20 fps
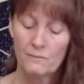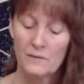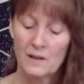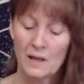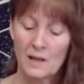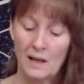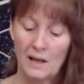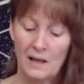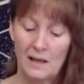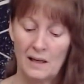
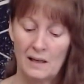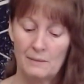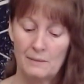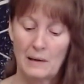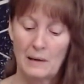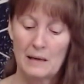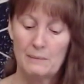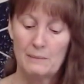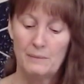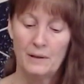
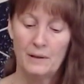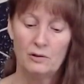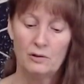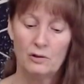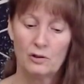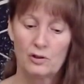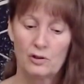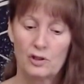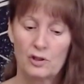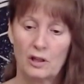Might be in
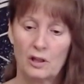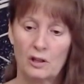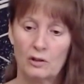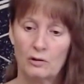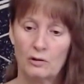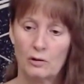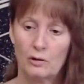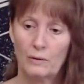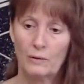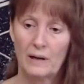your chart
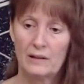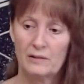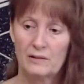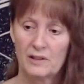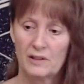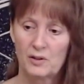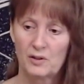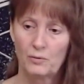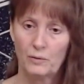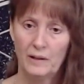or around
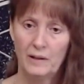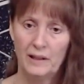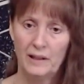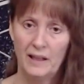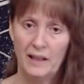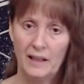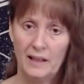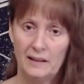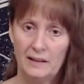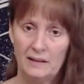this
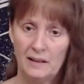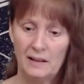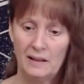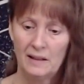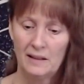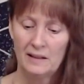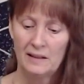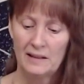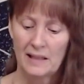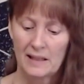reading.
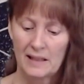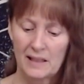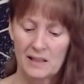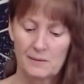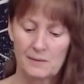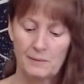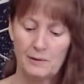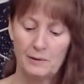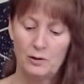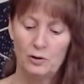That gives
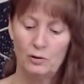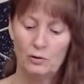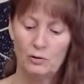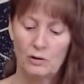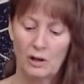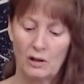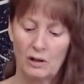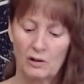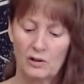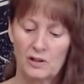me 2
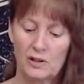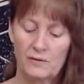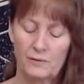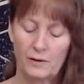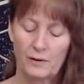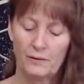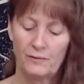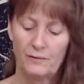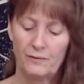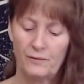cards
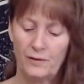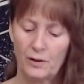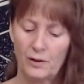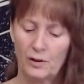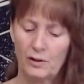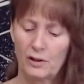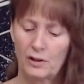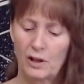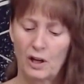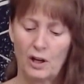for
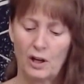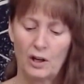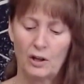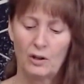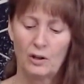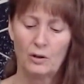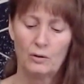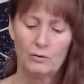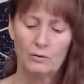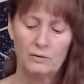
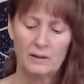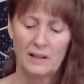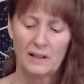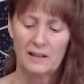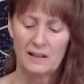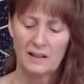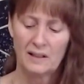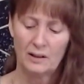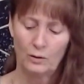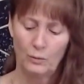Virgo
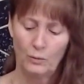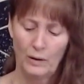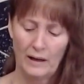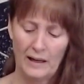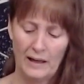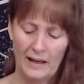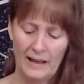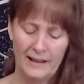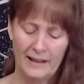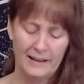in a
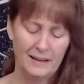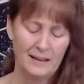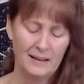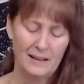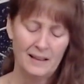way.